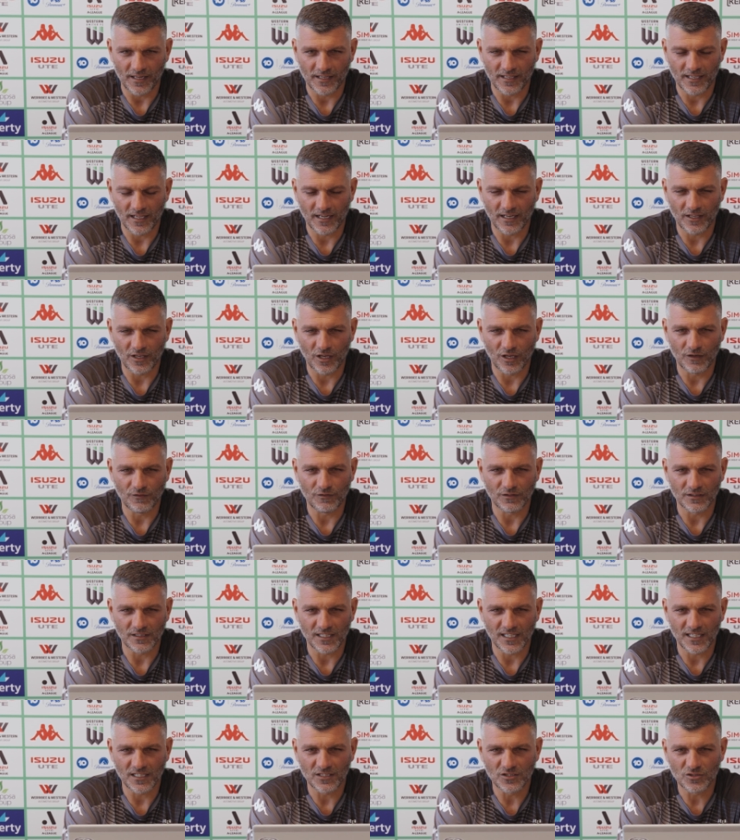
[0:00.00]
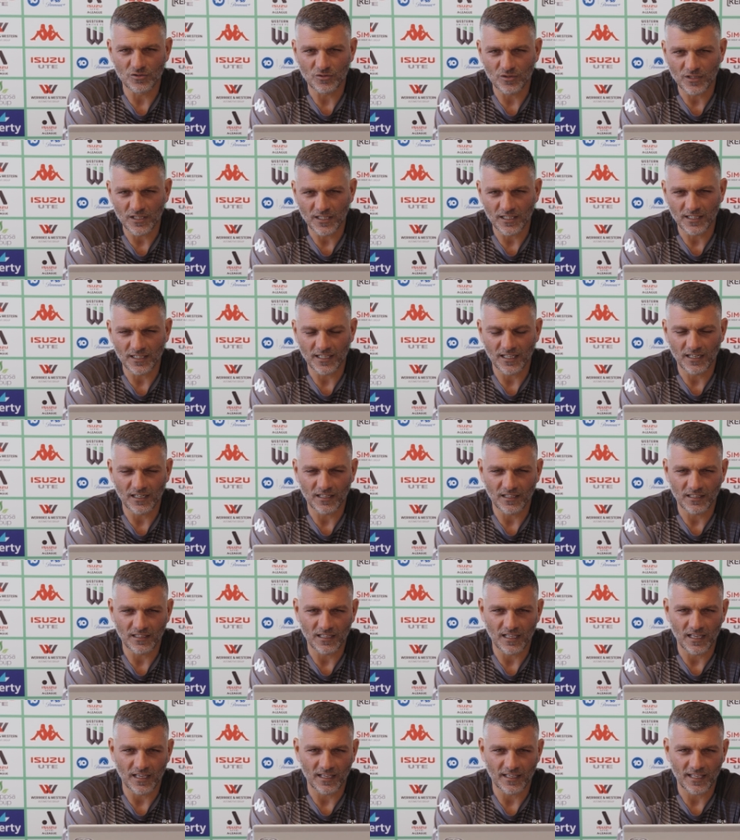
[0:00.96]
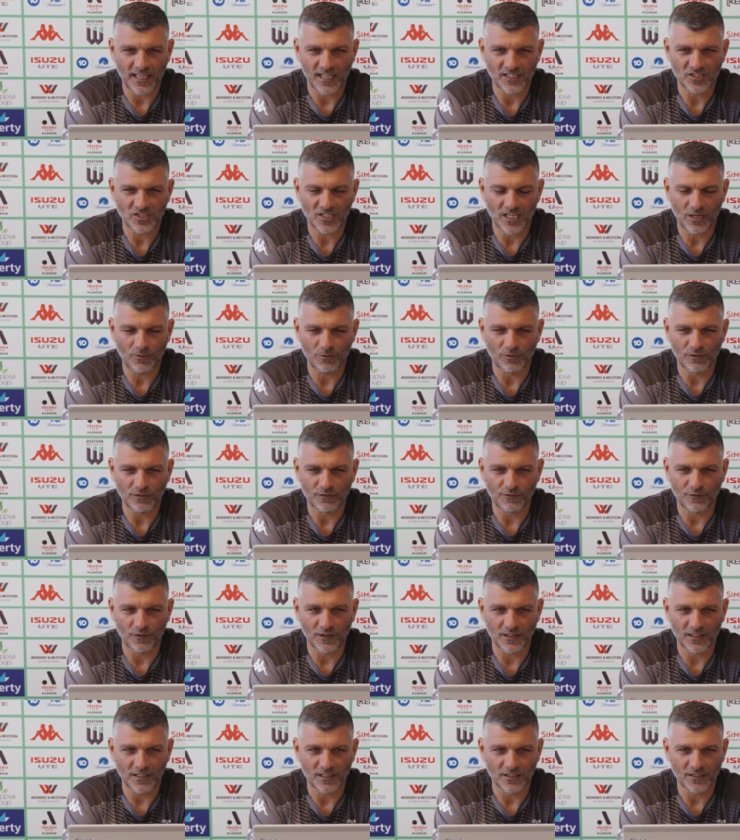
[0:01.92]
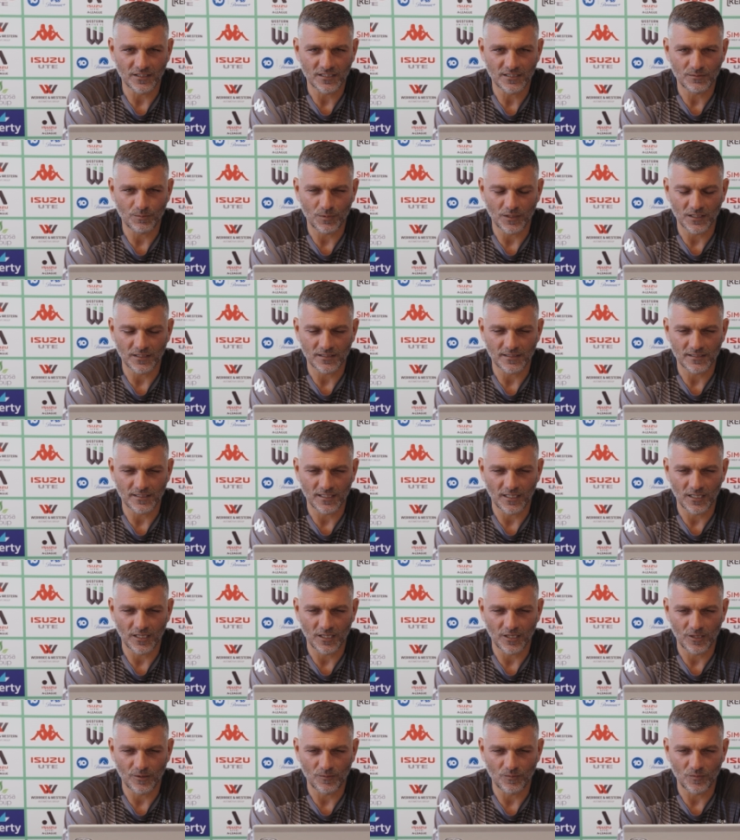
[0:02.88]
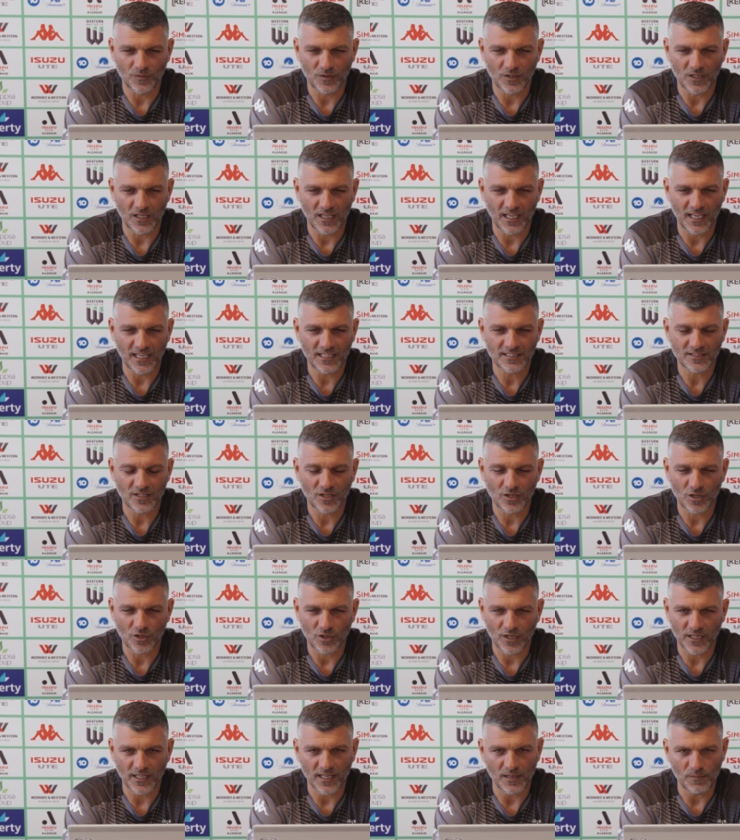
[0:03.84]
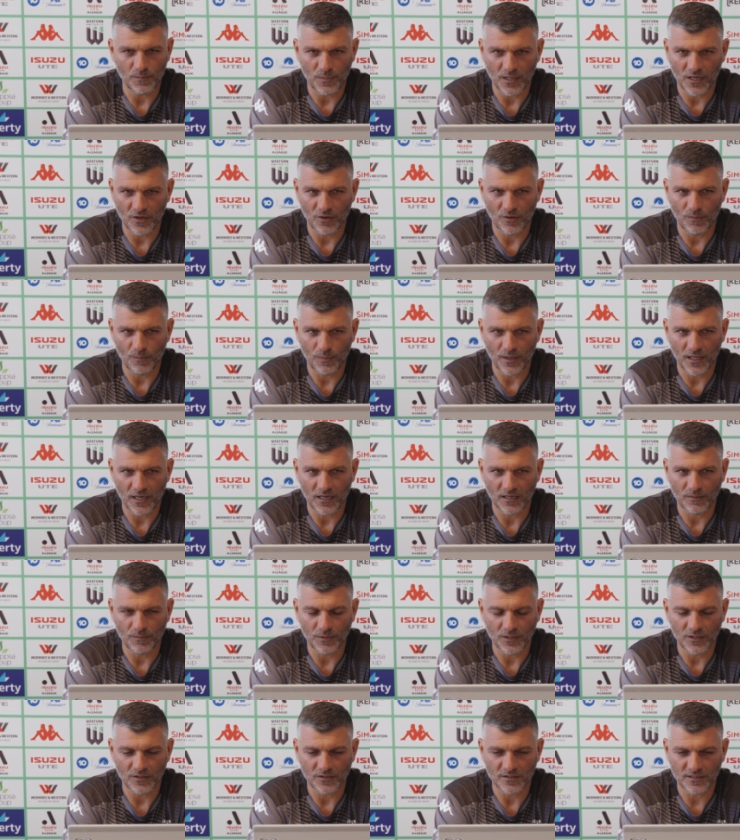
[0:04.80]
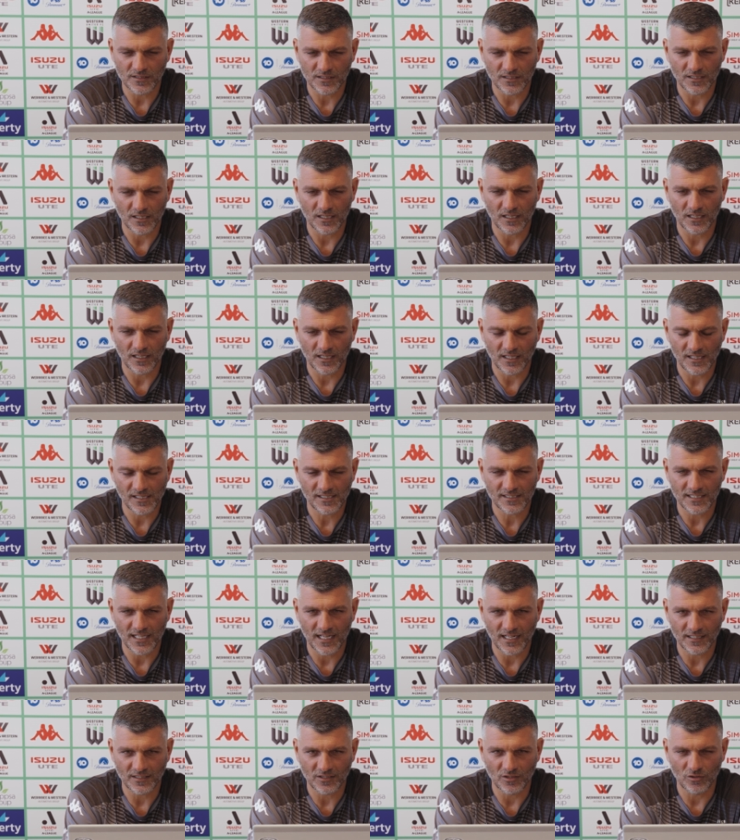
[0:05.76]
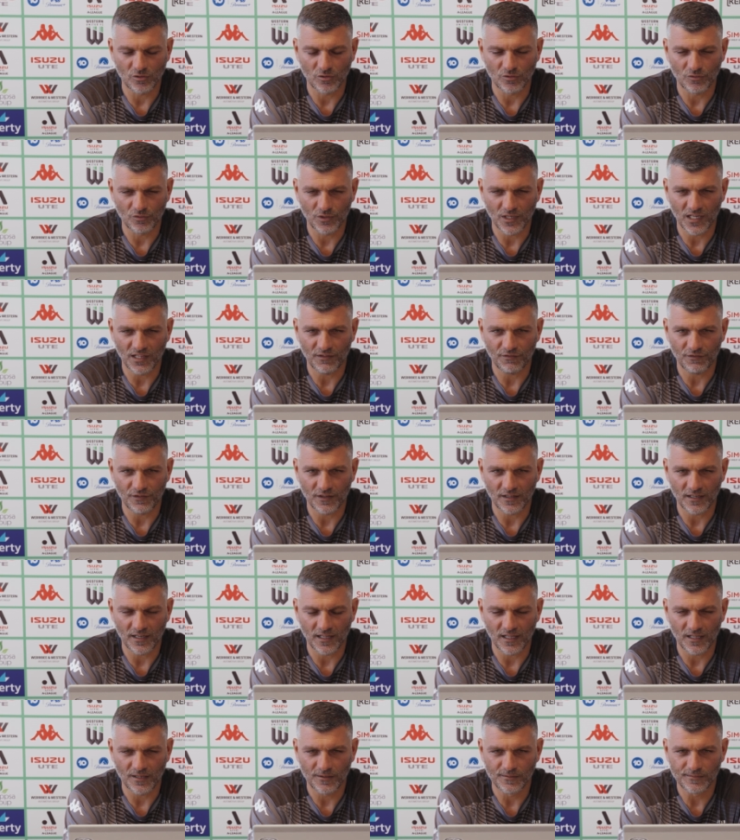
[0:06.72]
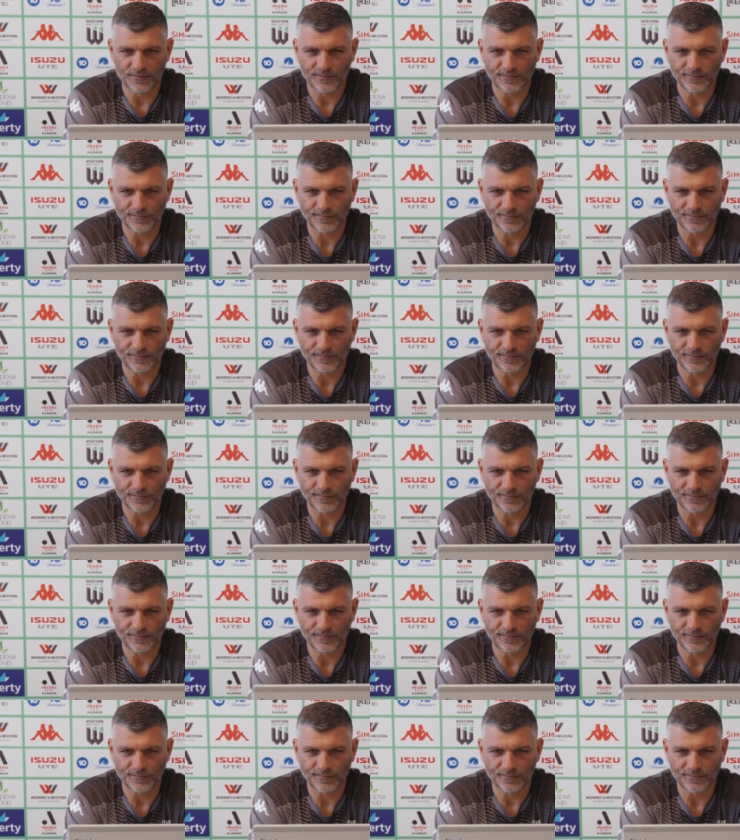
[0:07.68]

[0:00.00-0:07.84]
getting over injury and getting catching up with fitness, but he's only going to get better and better, because he's starting to look really fit now.